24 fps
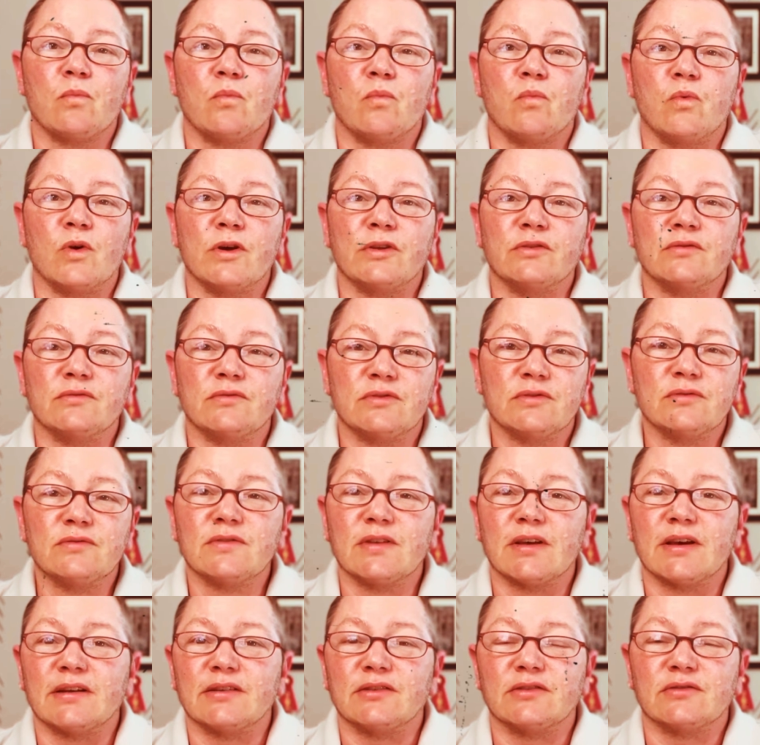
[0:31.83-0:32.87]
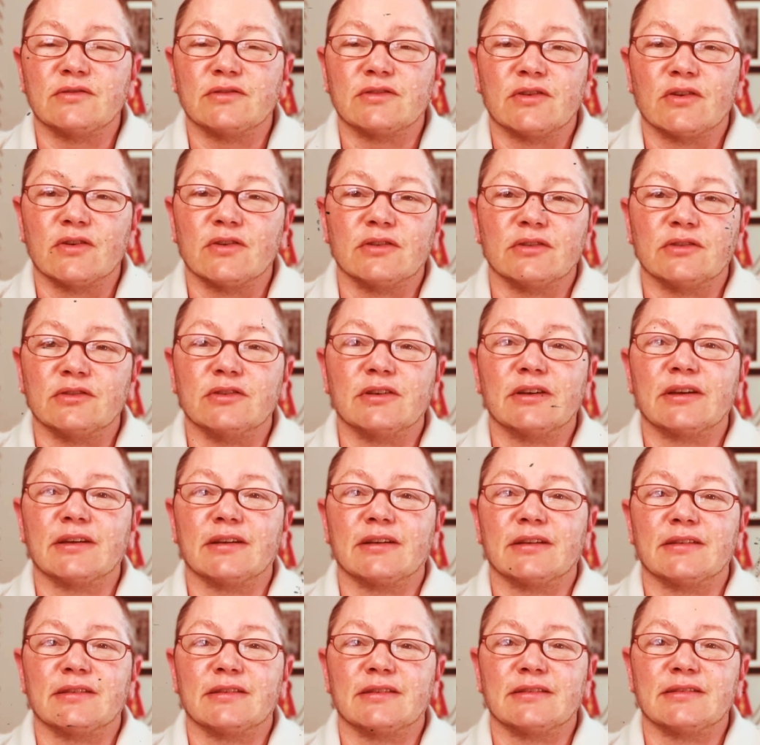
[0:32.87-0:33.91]
When you do that and you start looking
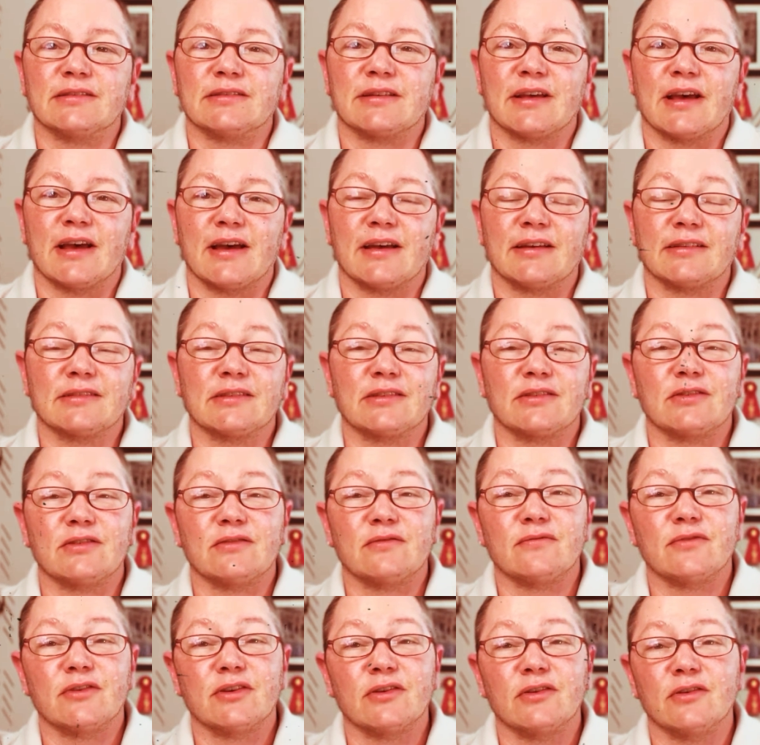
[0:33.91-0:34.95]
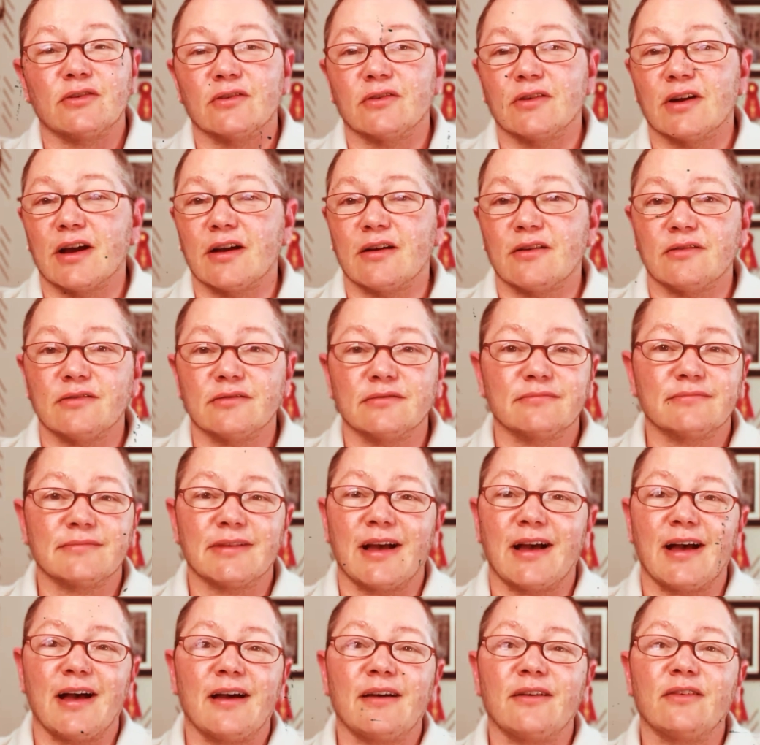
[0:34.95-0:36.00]
at these tasks and you figure out,
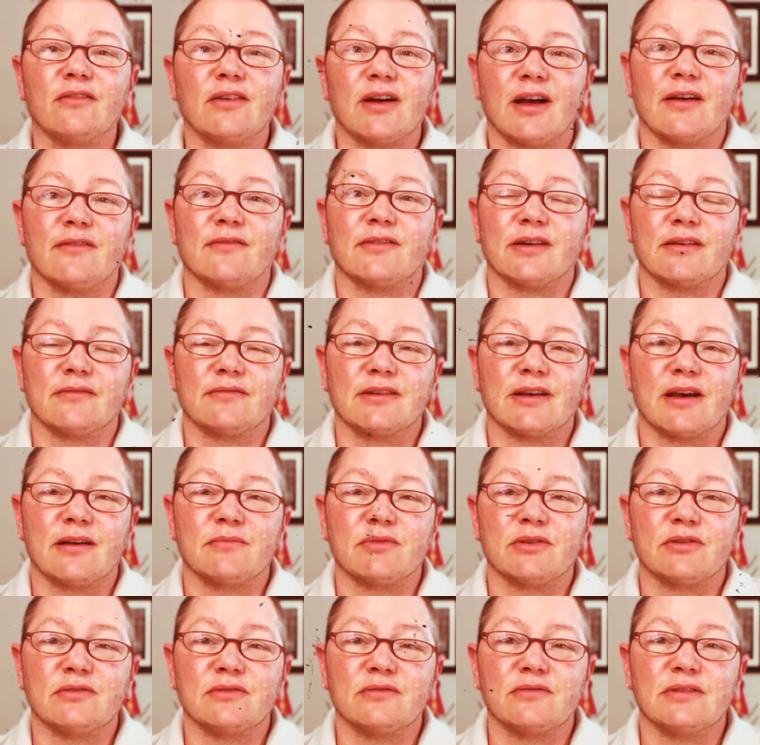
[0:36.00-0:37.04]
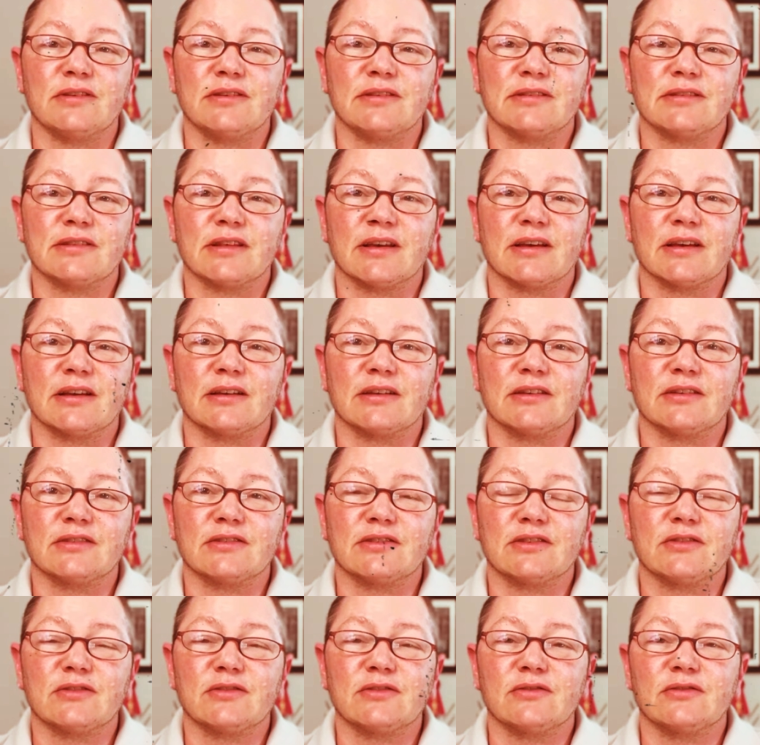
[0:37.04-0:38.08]
I don't have enough time to do these
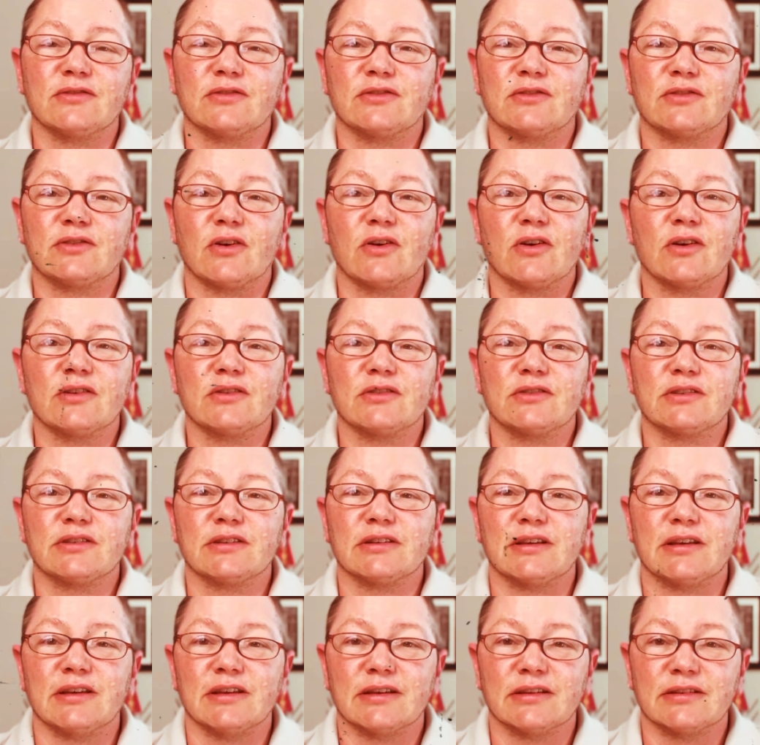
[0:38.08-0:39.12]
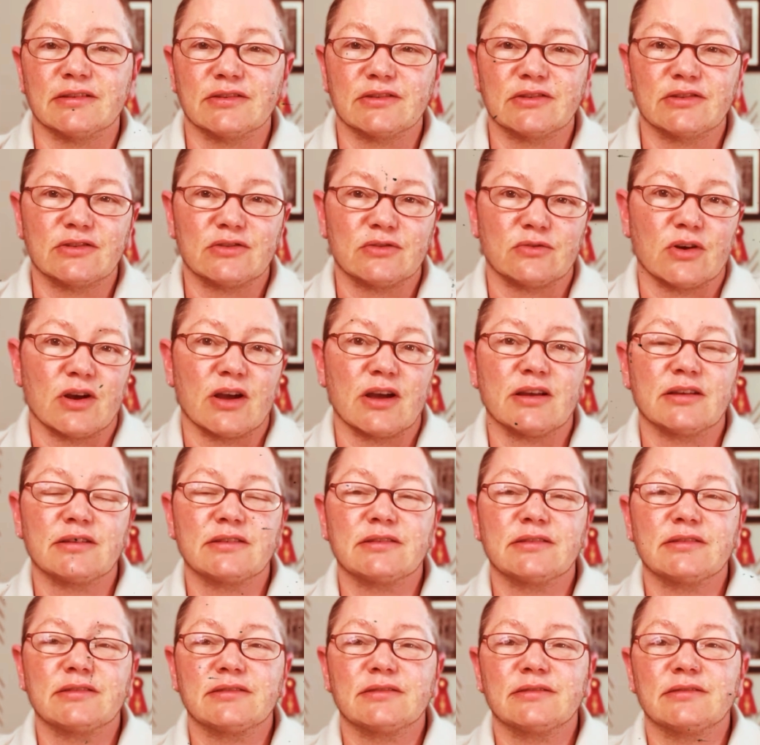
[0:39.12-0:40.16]
things, you start to get
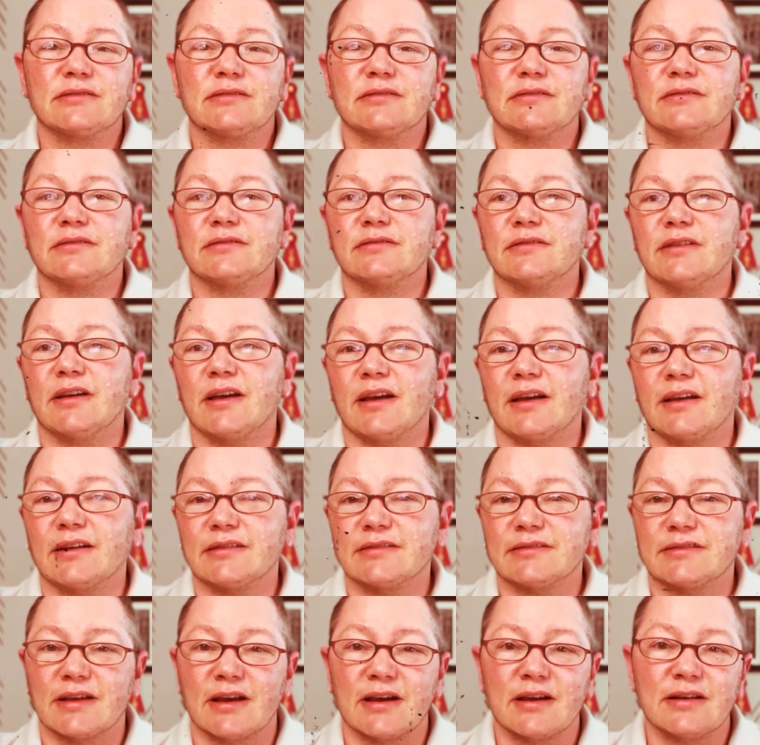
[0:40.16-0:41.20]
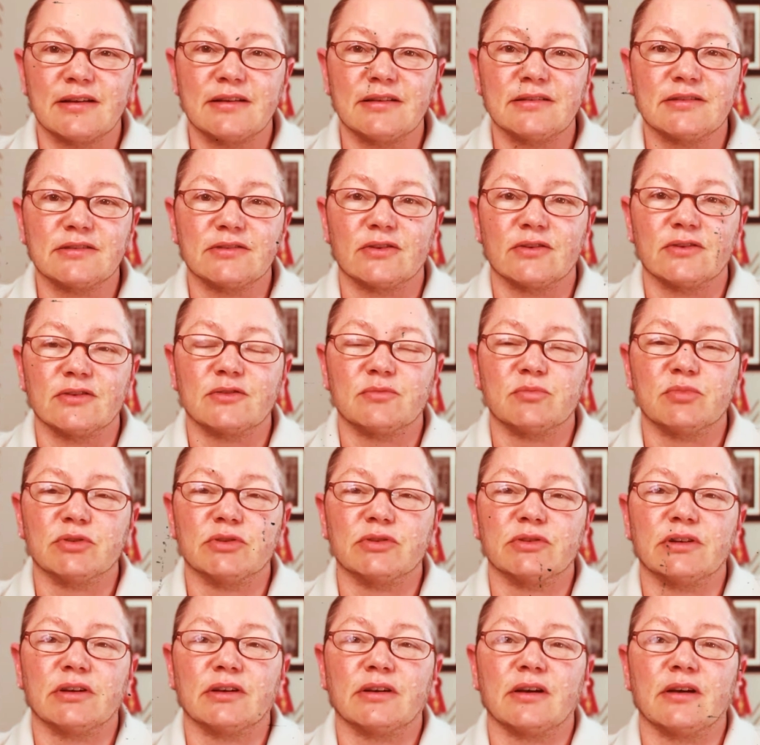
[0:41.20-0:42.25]
stressed, anxiety starts
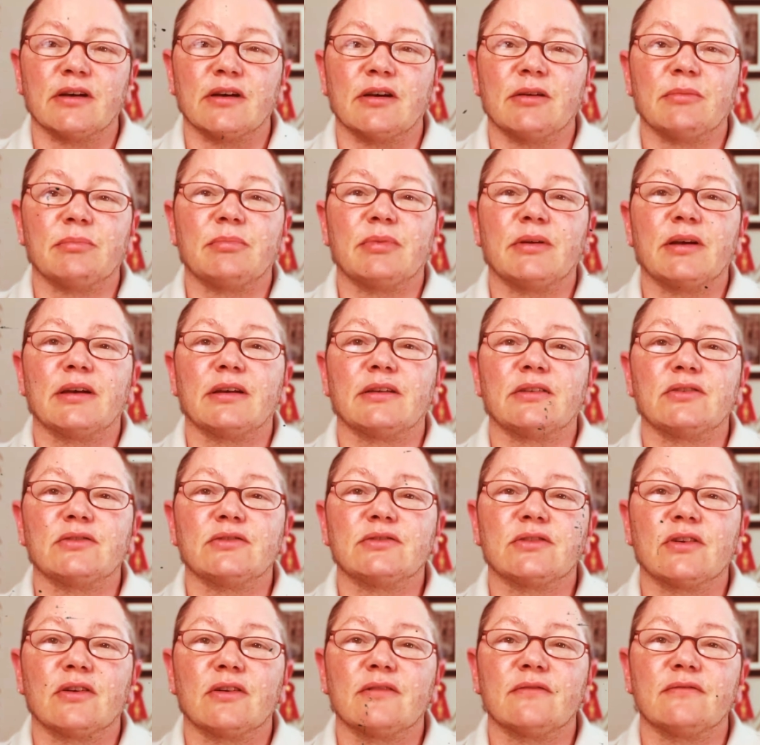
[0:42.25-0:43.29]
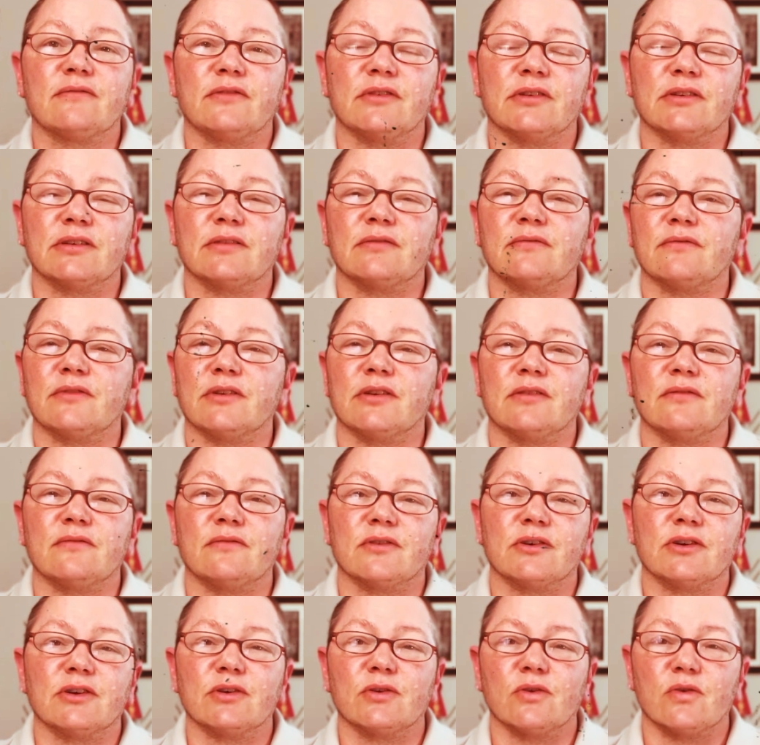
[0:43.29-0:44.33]
building up, and you start feeling very,
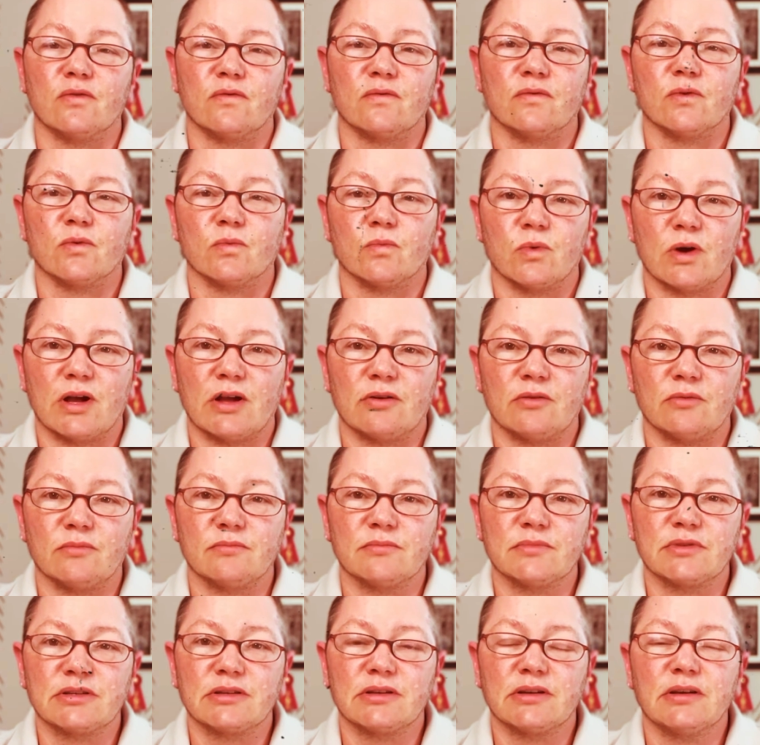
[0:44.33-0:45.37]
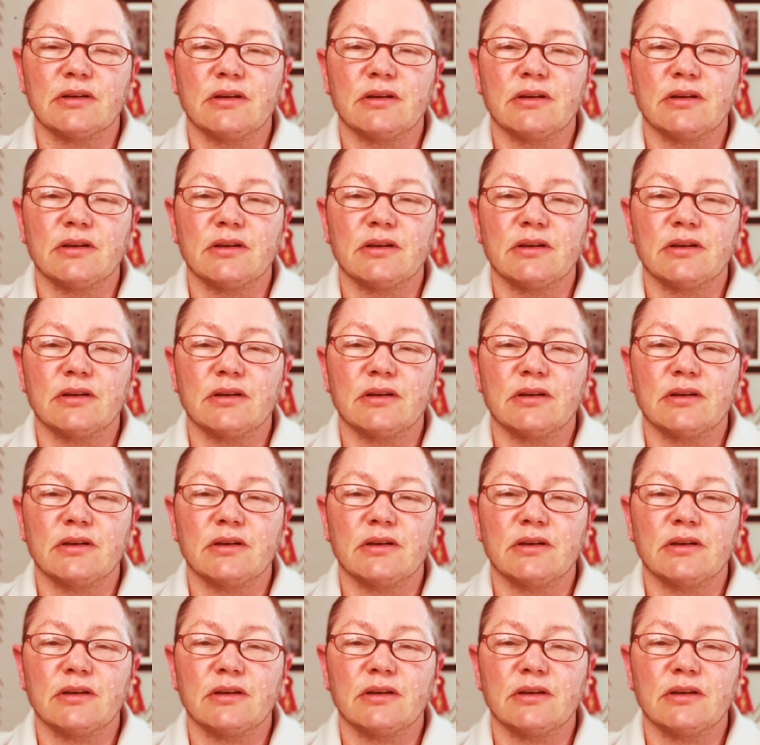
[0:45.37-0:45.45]
very overwhelmed.